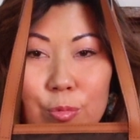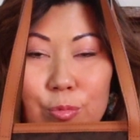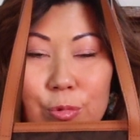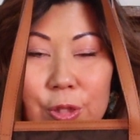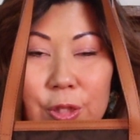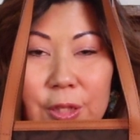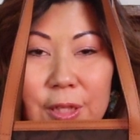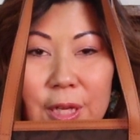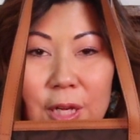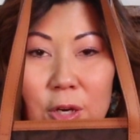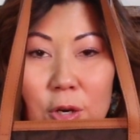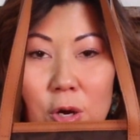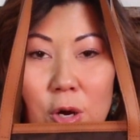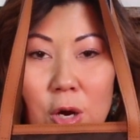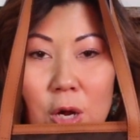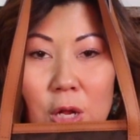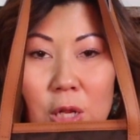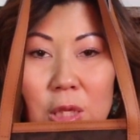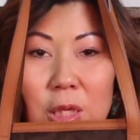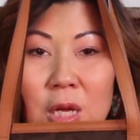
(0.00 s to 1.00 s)
it really at
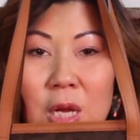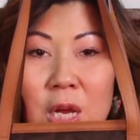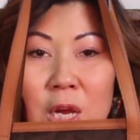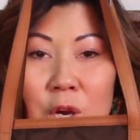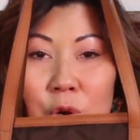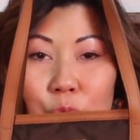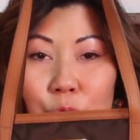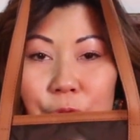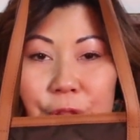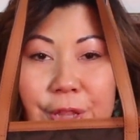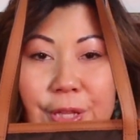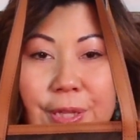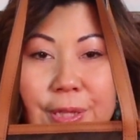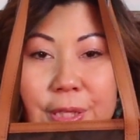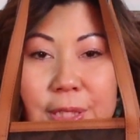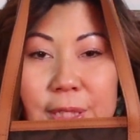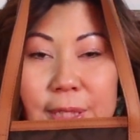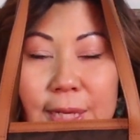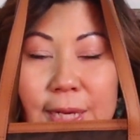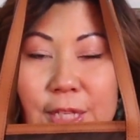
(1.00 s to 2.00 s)
all within
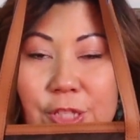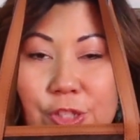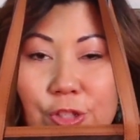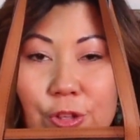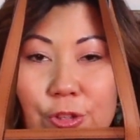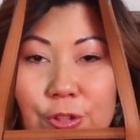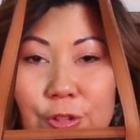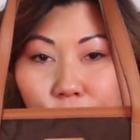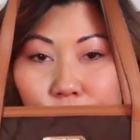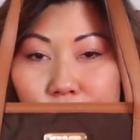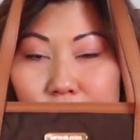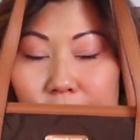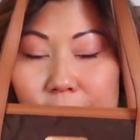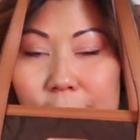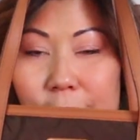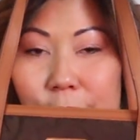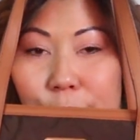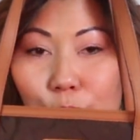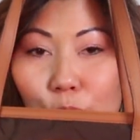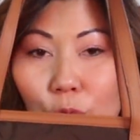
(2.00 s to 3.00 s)
this last year, so
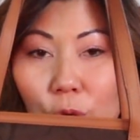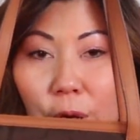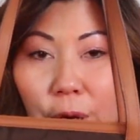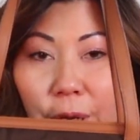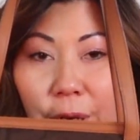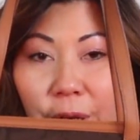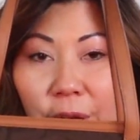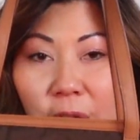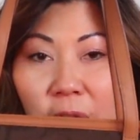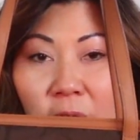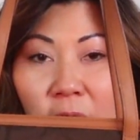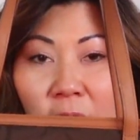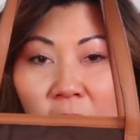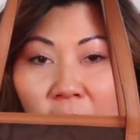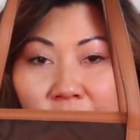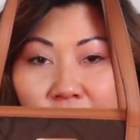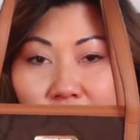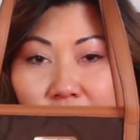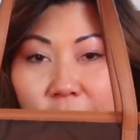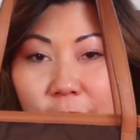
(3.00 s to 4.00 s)
this is one
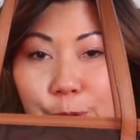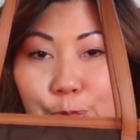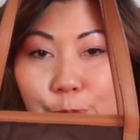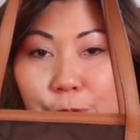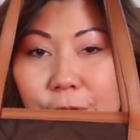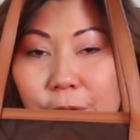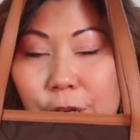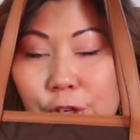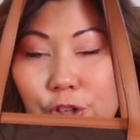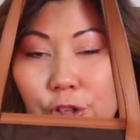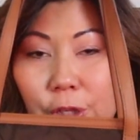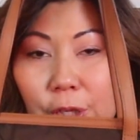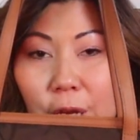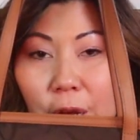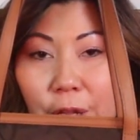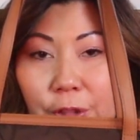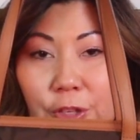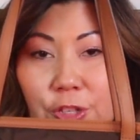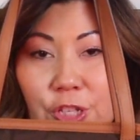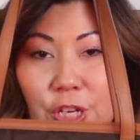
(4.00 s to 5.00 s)
that is potentially
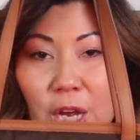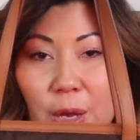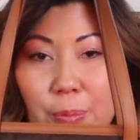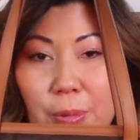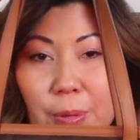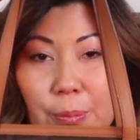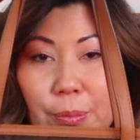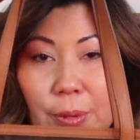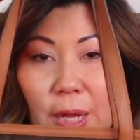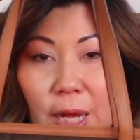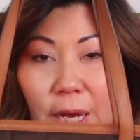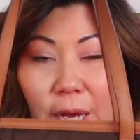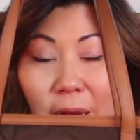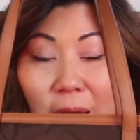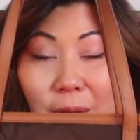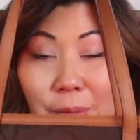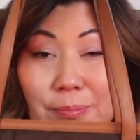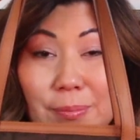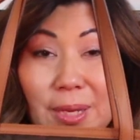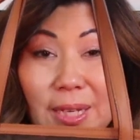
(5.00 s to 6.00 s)
on the chopping block.
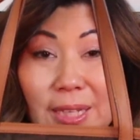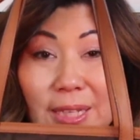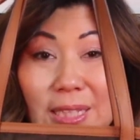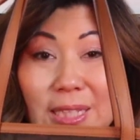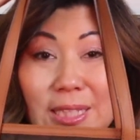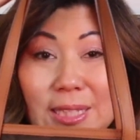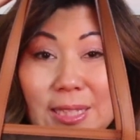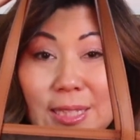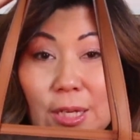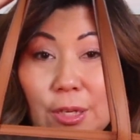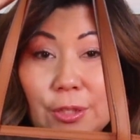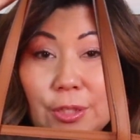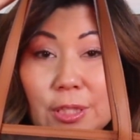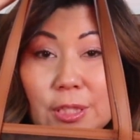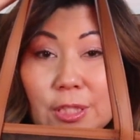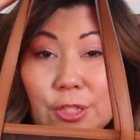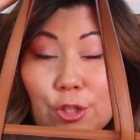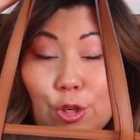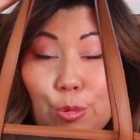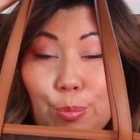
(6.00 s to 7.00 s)
I may sell
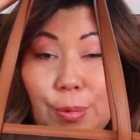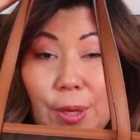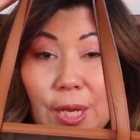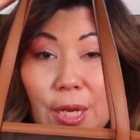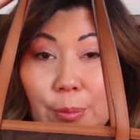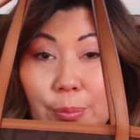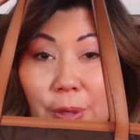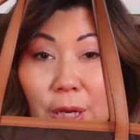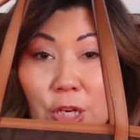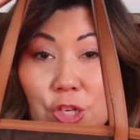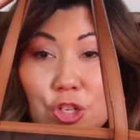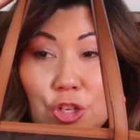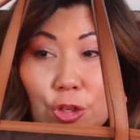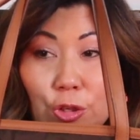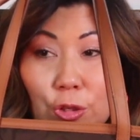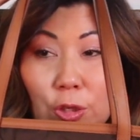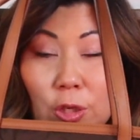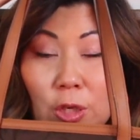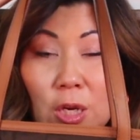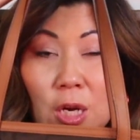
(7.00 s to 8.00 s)
this tote bag, I'm not
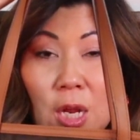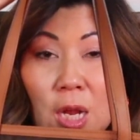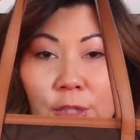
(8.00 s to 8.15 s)
sure.